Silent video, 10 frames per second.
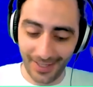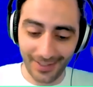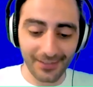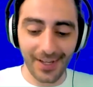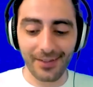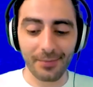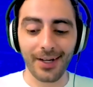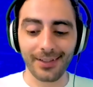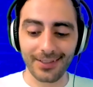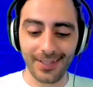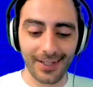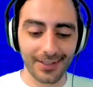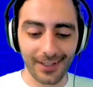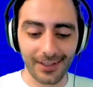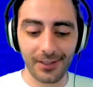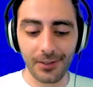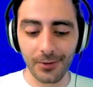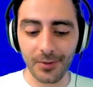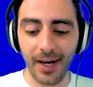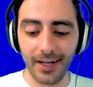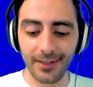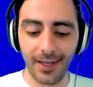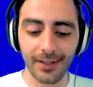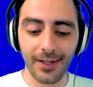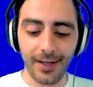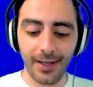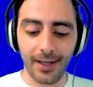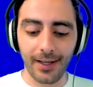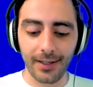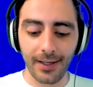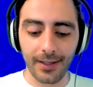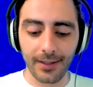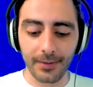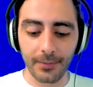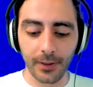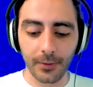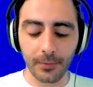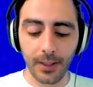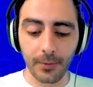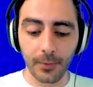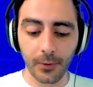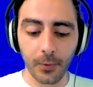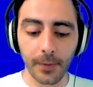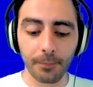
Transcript: I love having him on because that is like huge mindset uh, uh, 101.